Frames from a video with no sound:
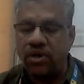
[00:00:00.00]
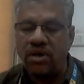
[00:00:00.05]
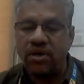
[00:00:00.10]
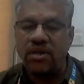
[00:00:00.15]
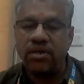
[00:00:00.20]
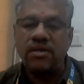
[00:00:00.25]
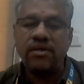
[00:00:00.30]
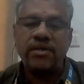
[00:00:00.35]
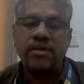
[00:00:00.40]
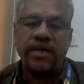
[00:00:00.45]
are
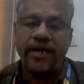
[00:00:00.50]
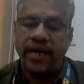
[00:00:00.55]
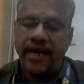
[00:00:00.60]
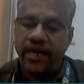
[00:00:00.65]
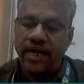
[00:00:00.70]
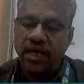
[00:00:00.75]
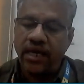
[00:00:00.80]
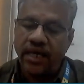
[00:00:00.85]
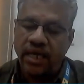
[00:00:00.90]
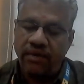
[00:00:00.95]
all the
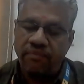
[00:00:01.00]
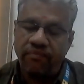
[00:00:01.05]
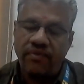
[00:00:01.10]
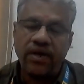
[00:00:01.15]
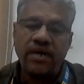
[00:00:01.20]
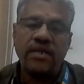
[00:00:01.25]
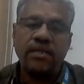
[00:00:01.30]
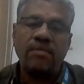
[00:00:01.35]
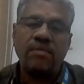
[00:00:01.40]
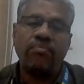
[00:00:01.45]
data
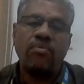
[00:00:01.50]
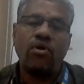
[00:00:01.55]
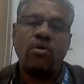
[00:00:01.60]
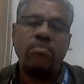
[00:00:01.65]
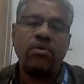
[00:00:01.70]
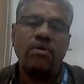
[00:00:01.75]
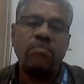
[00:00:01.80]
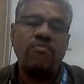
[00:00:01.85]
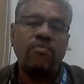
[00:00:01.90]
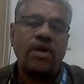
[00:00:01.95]
given in the
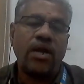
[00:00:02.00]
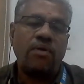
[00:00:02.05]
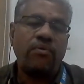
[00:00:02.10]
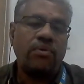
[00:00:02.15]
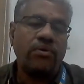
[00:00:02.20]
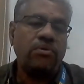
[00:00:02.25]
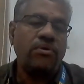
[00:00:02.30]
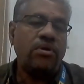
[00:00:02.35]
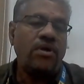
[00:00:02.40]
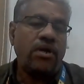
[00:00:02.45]
problem? We'll have
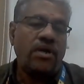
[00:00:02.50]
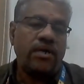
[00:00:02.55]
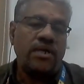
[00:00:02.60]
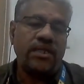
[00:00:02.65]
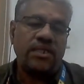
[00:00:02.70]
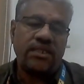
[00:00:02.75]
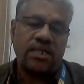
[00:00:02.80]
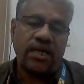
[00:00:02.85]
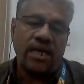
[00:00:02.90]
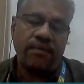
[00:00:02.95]
to
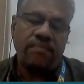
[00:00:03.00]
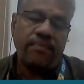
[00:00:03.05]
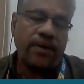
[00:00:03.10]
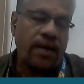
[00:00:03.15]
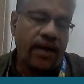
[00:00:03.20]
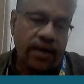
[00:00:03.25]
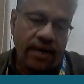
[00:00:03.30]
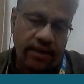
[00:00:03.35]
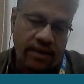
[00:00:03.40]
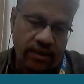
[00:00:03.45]
describe
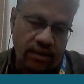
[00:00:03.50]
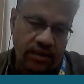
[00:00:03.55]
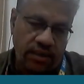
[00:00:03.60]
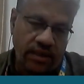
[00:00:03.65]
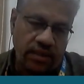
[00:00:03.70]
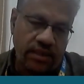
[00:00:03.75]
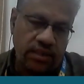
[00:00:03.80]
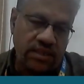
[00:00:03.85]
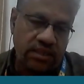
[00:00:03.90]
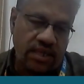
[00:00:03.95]
it
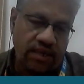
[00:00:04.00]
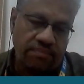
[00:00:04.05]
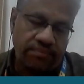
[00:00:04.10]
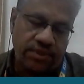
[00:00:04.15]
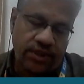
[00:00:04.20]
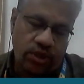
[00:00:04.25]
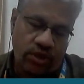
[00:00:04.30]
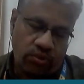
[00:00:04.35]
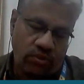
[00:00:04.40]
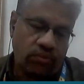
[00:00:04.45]
in the step
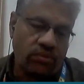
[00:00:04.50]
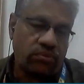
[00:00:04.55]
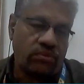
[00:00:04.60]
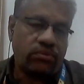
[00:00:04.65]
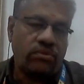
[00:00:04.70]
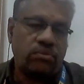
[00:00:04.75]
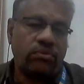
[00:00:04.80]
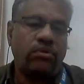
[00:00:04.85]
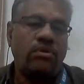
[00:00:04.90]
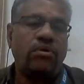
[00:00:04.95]
2.
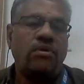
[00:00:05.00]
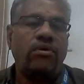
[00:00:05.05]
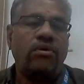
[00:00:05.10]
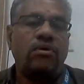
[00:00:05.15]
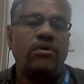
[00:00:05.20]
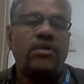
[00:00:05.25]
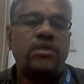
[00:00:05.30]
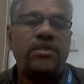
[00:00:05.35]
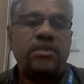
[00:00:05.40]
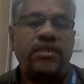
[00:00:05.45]

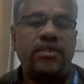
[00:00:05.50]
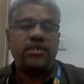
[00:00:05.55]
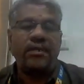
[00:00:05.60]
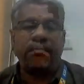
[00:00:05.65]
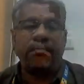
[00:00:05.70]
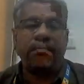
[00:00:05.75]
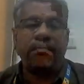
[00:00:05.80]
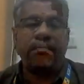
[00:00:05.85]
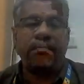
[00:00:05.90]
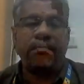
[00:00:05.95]

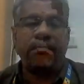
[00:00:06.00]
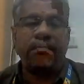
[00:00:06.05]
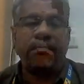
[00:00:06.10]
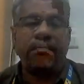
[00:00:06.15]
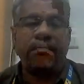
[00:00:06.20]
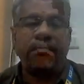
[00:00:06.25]
Step 3.